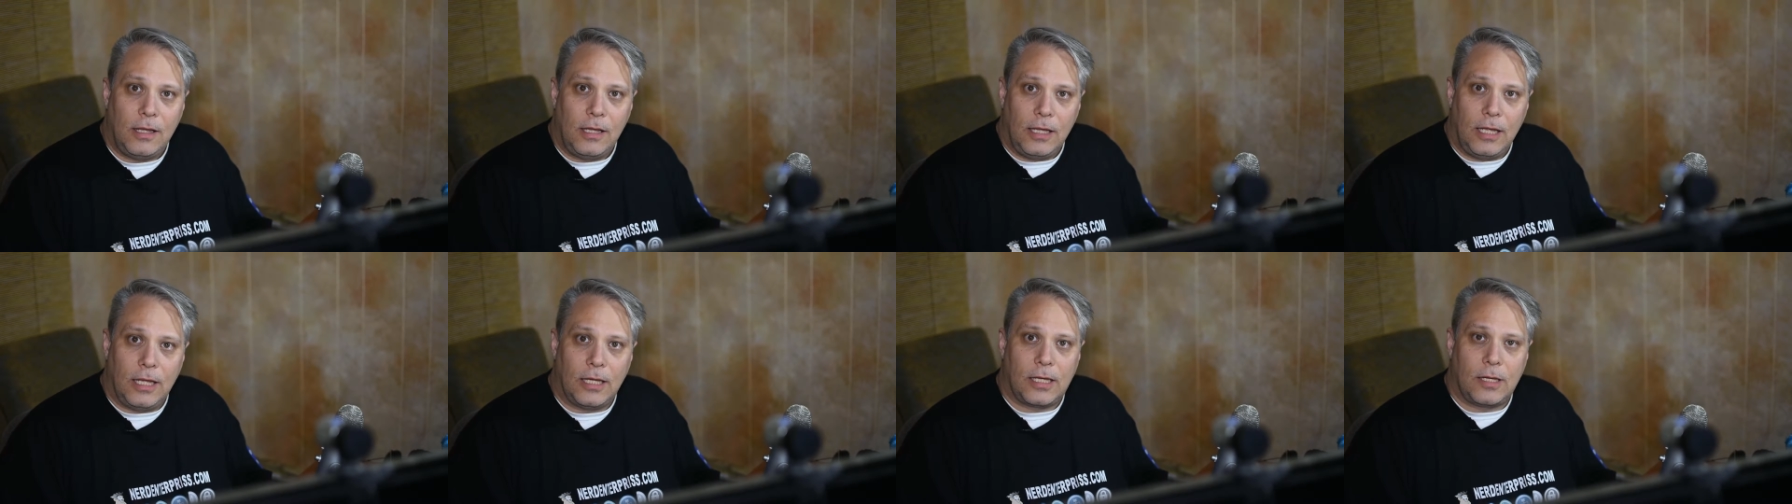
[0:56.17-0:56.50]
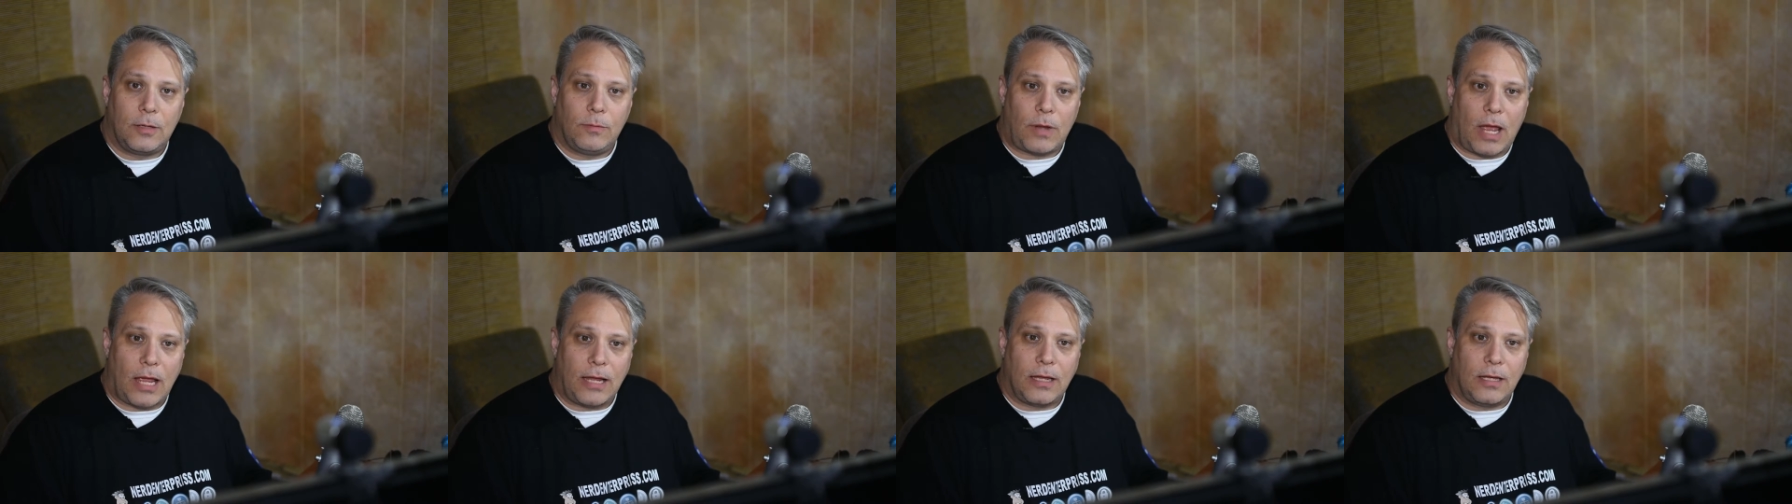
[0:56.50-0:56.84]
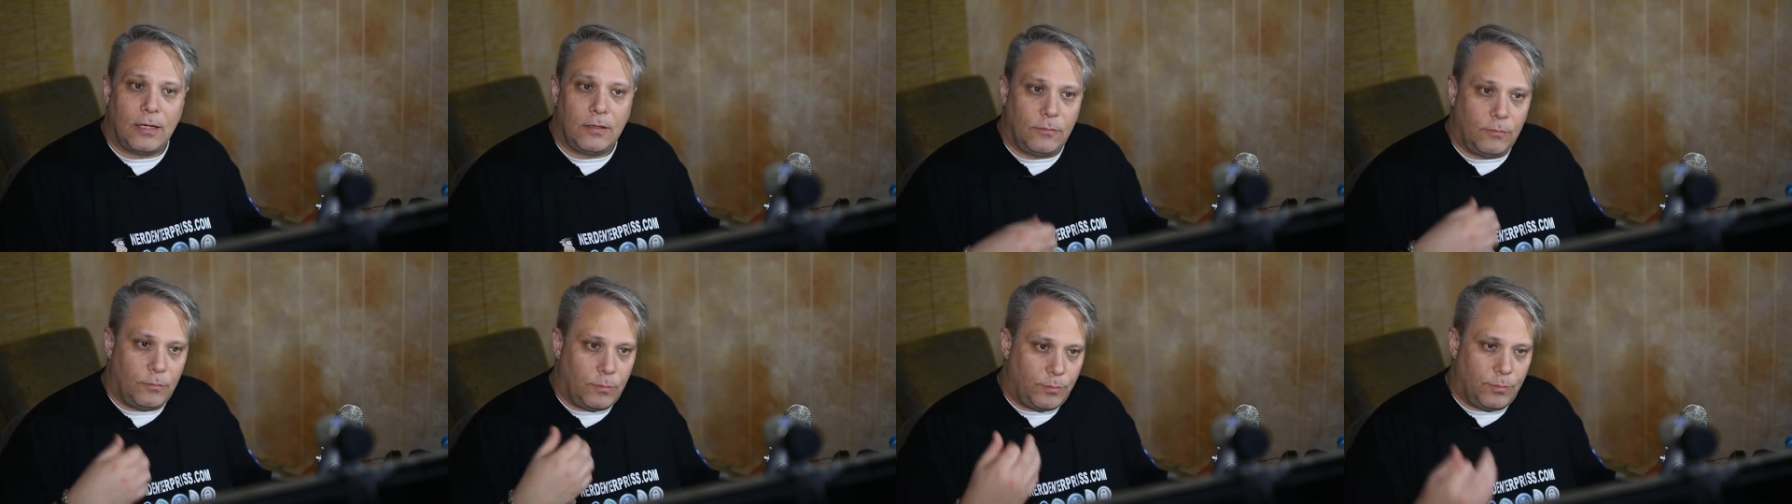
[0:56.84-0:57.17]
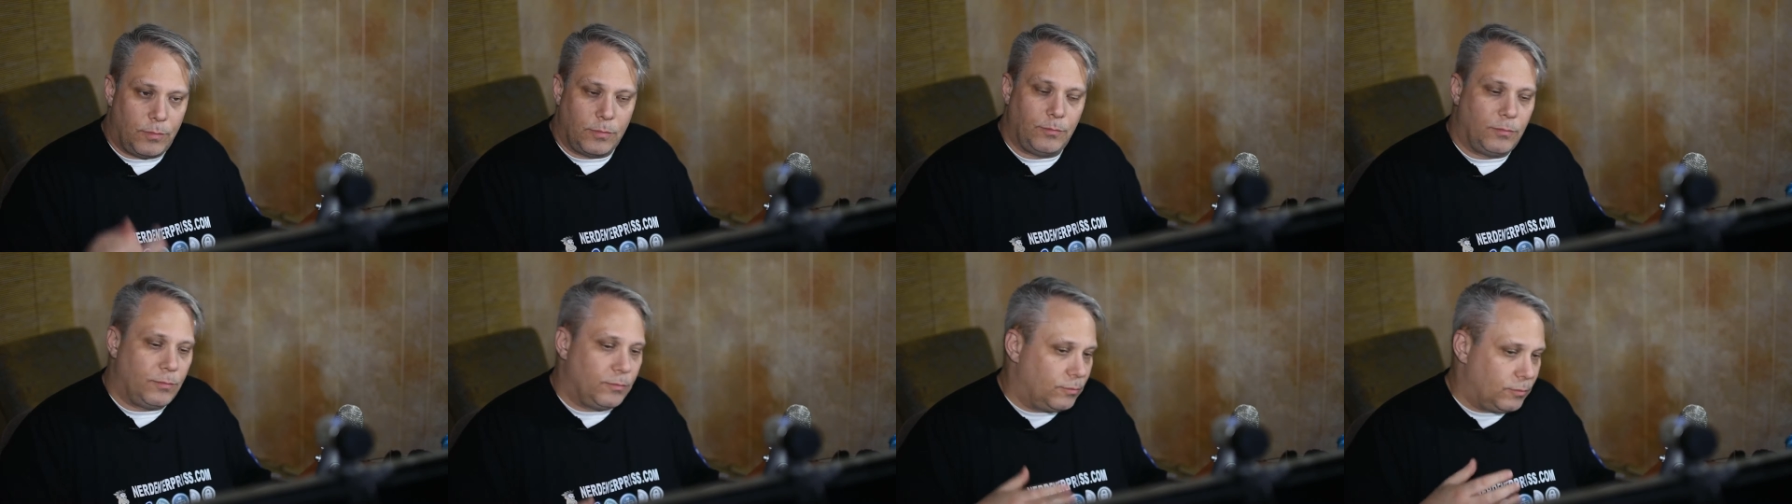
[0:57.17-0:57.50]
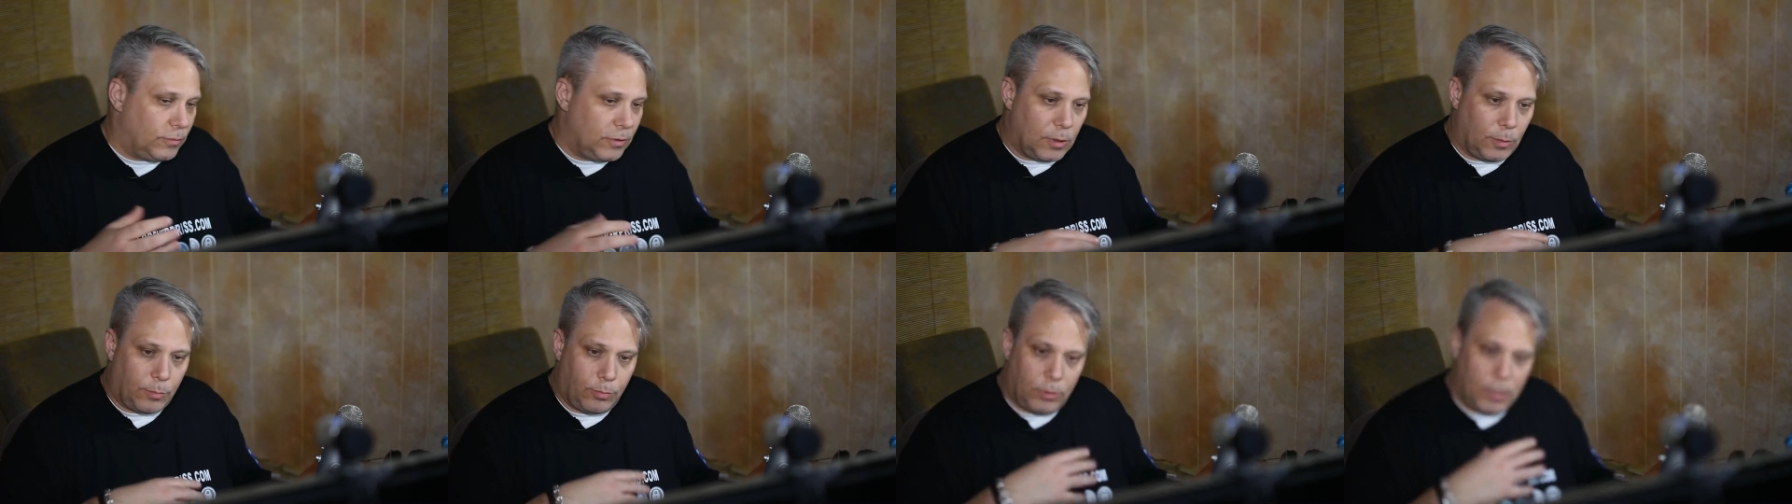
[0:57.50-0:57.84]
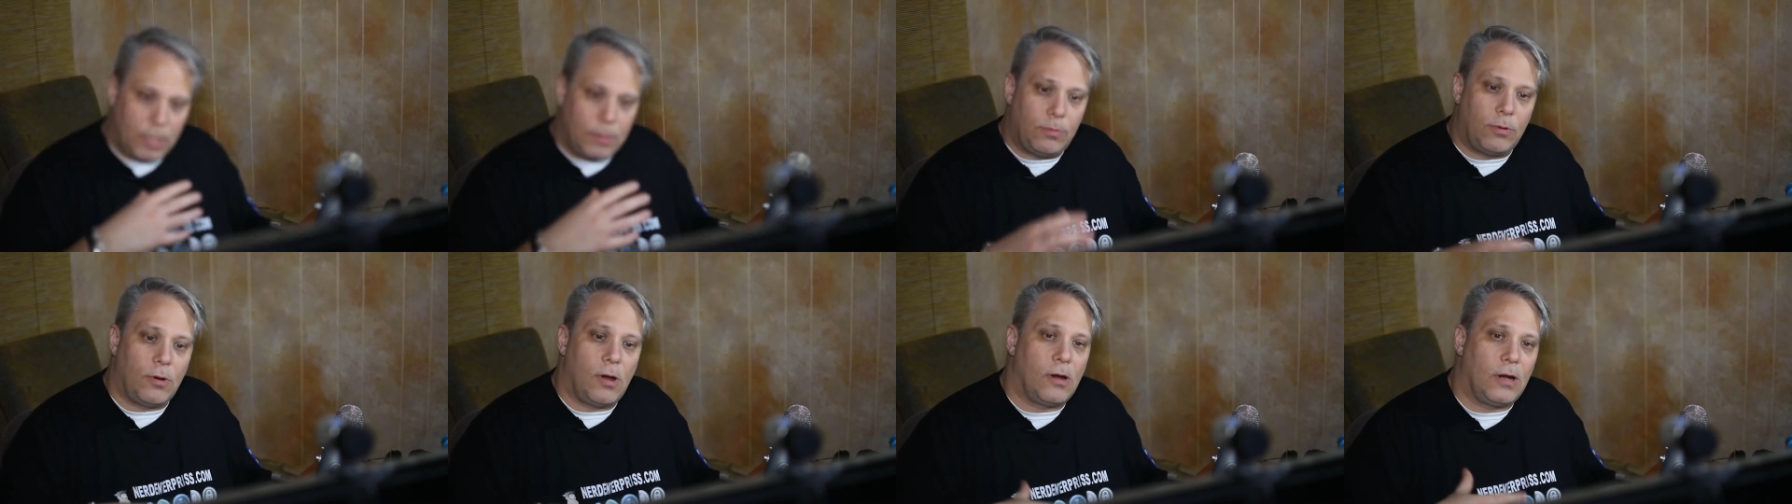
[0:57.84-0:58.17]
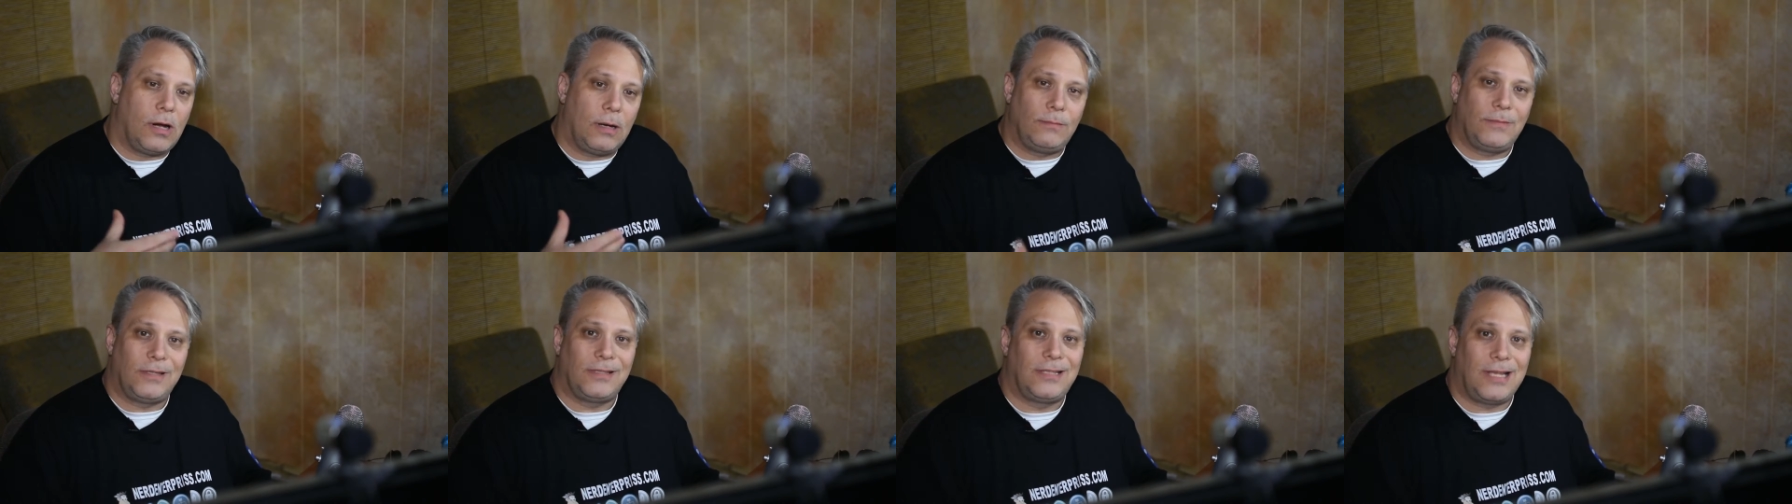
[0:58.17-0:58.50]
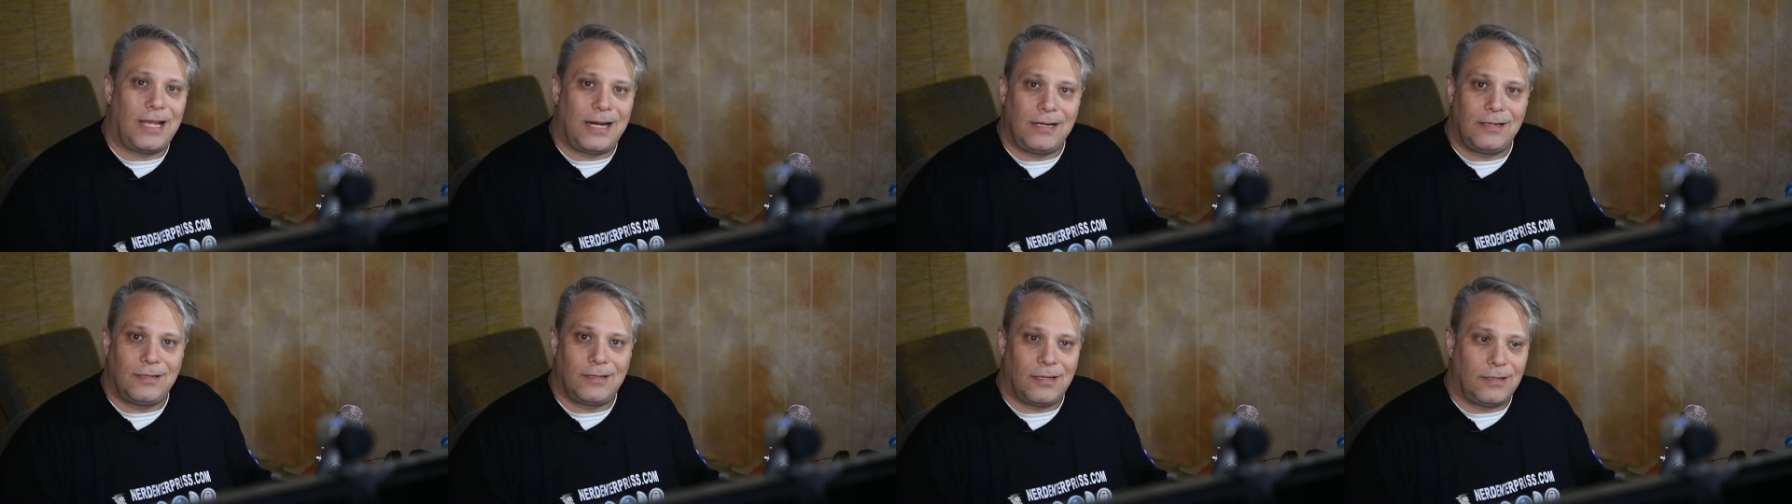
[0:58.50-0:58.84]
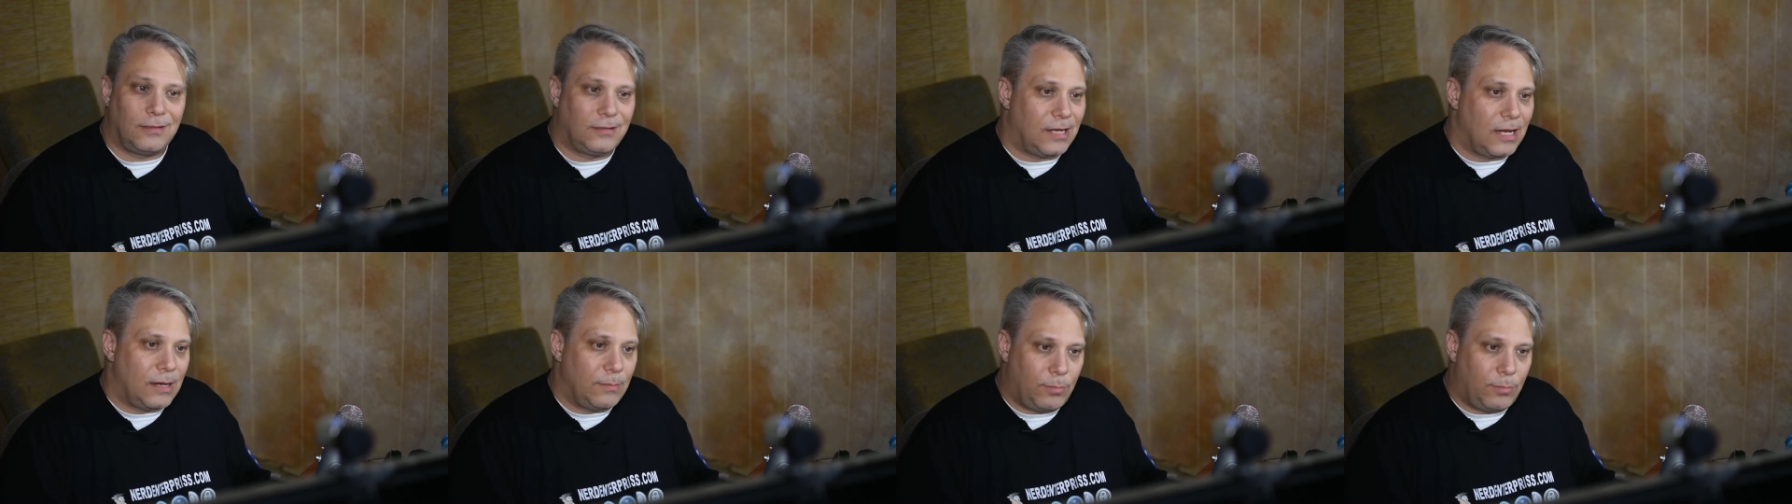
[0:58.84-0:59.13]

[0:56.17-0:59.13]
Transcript: it can, I can you know, pre-program the settings and say,